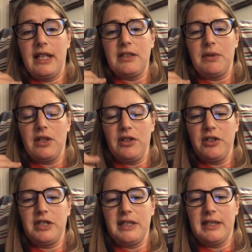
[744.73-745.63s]
That's what the
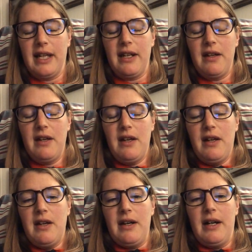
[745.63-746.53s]
nurses said.
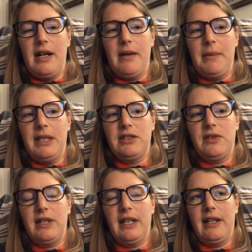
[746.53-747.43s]
And
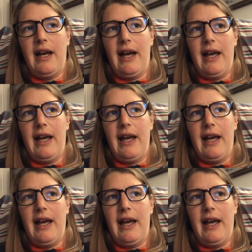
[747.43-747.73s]
so then